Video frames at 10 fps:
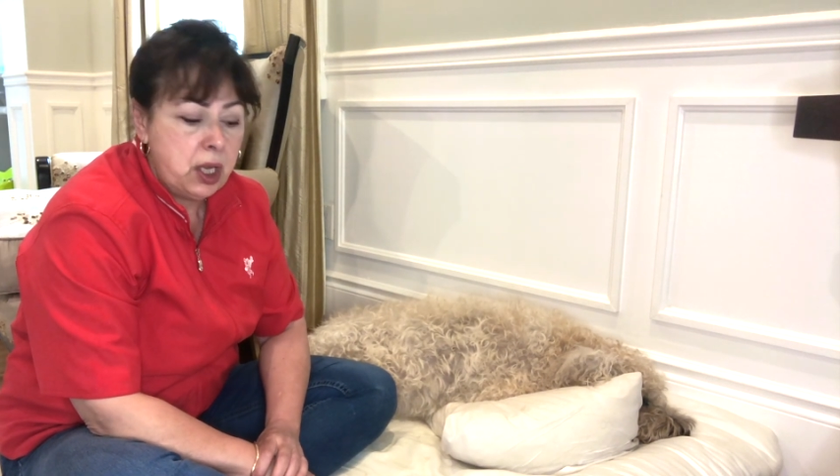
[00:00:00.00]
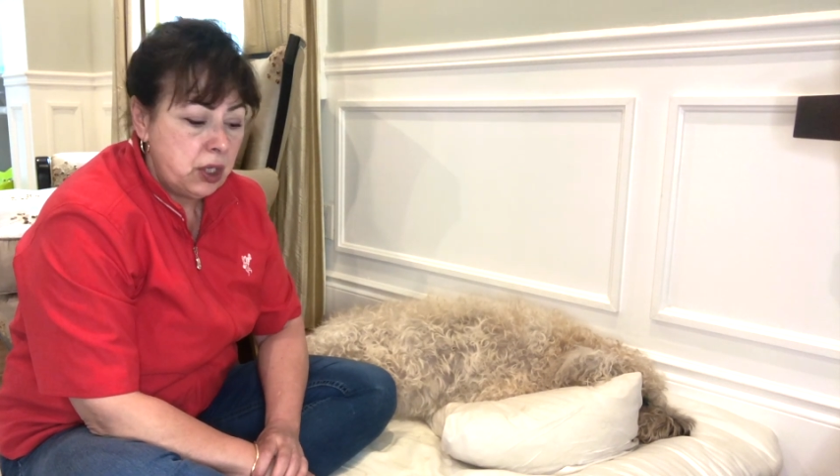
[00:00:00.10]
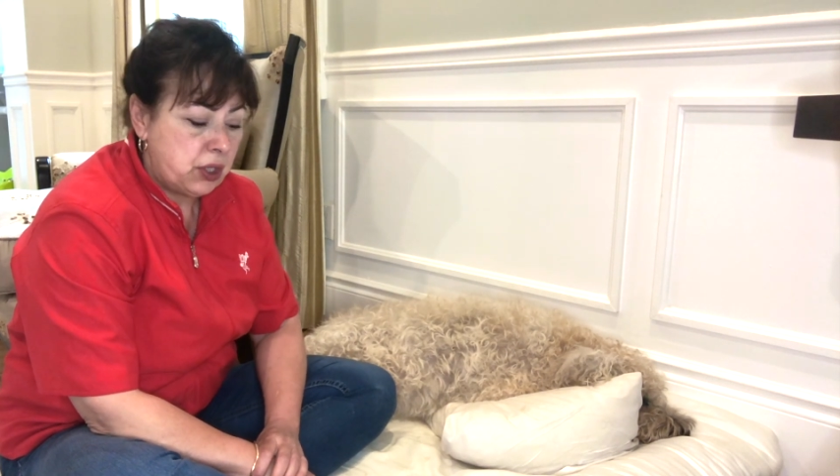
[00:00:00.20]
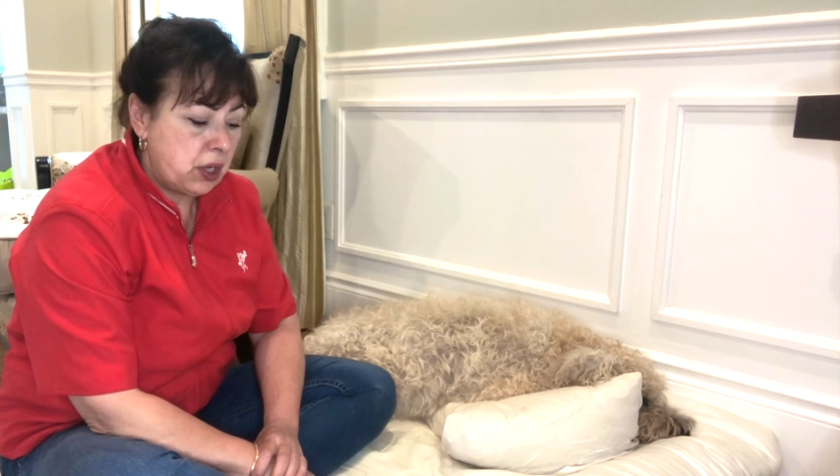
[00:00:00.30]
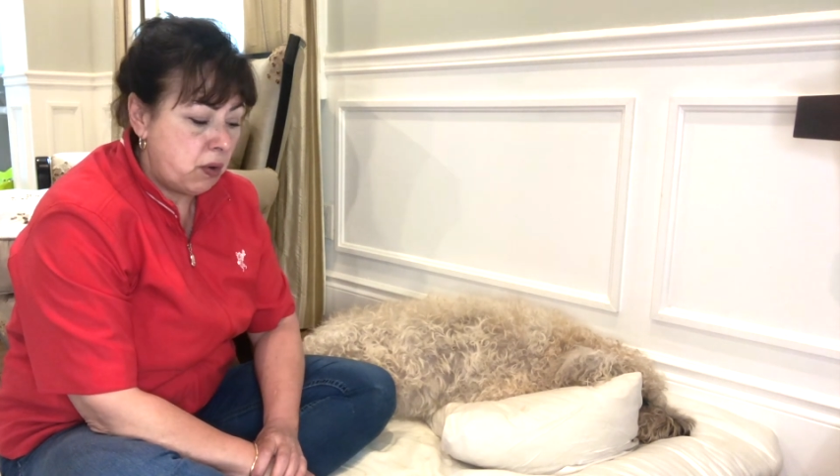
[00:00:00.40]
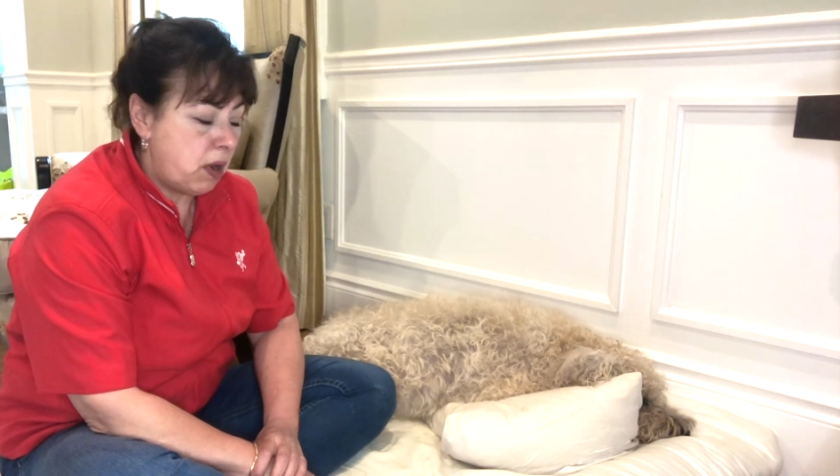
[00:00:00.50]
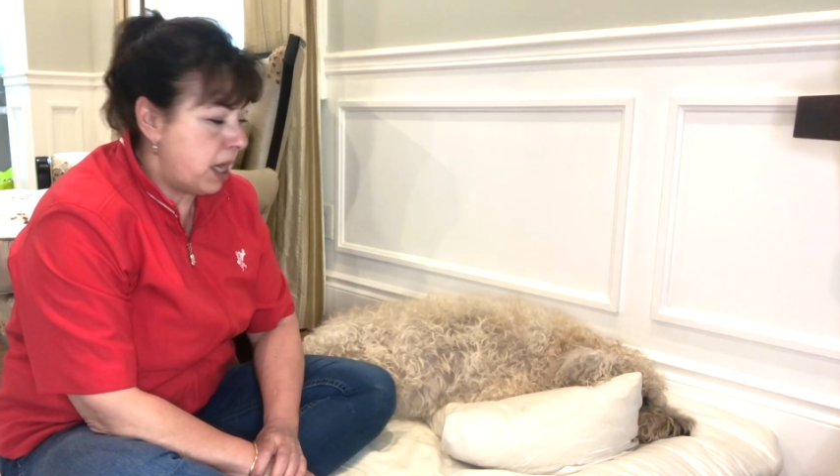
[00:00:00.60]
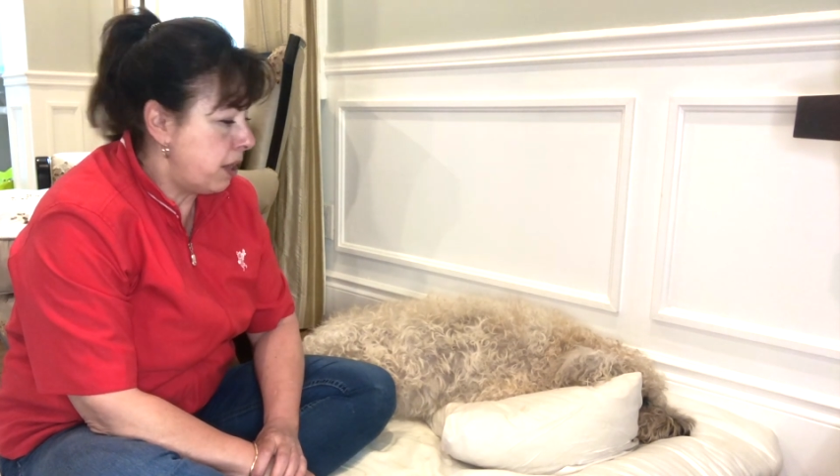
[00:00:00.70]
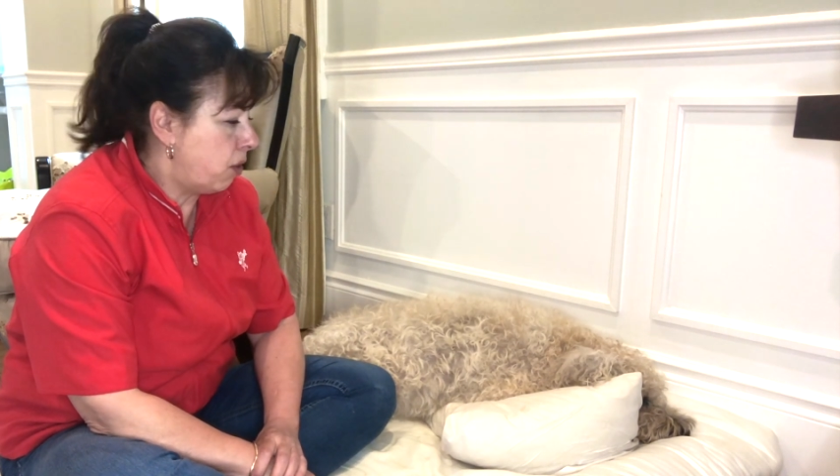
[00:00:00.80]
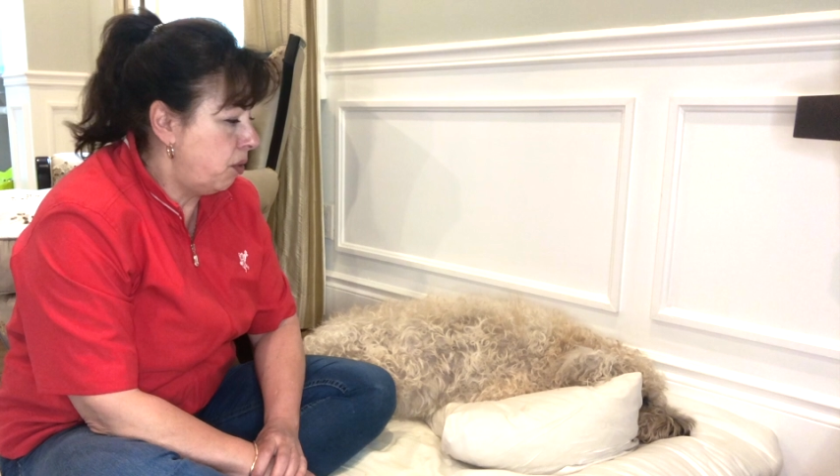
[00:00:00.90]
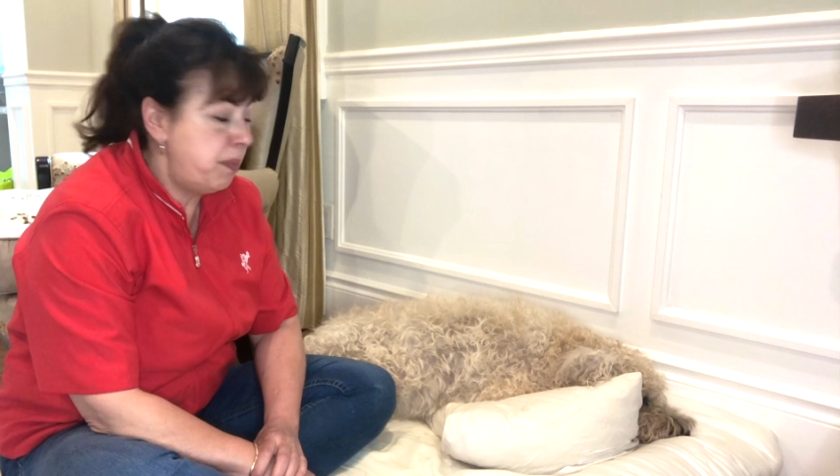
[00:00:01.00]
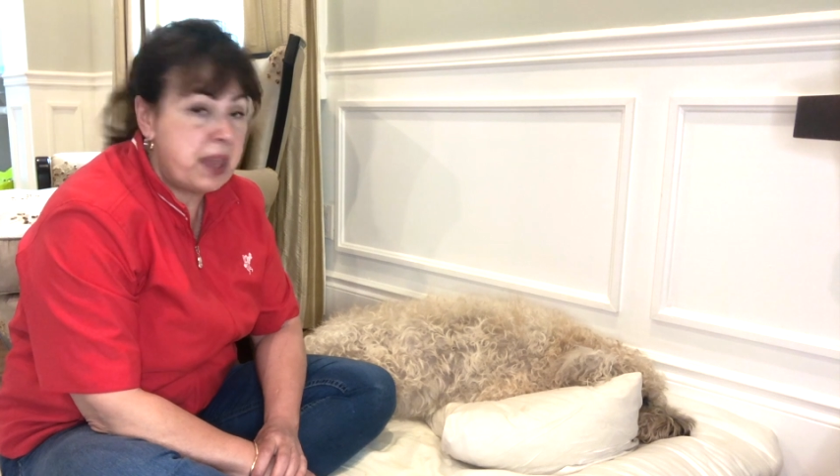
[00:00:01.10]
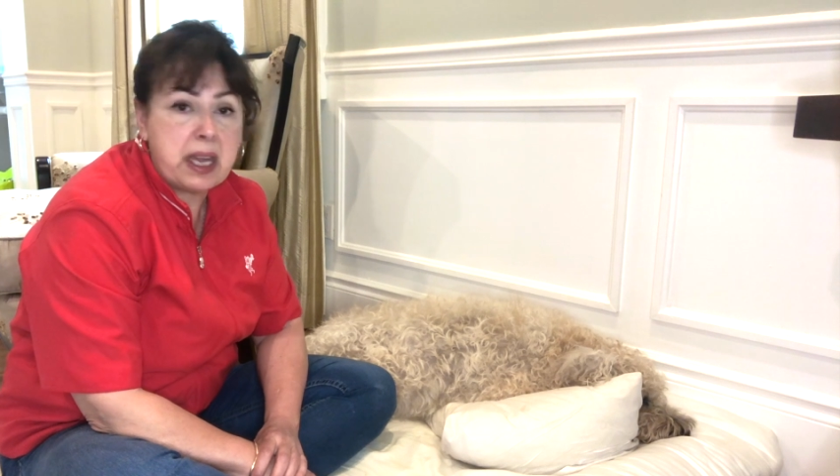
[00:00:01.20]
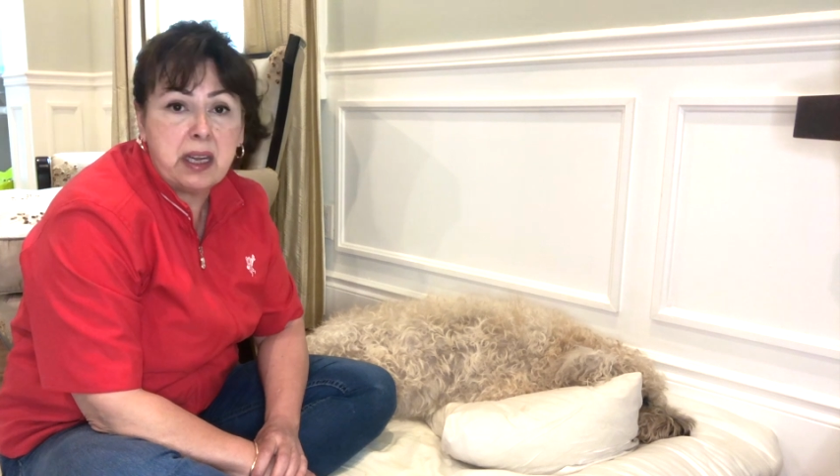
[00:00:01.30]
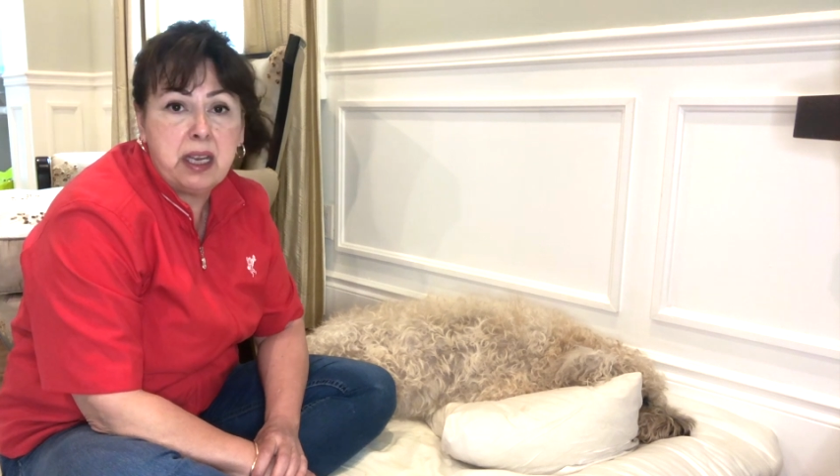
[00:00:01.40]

So I hope that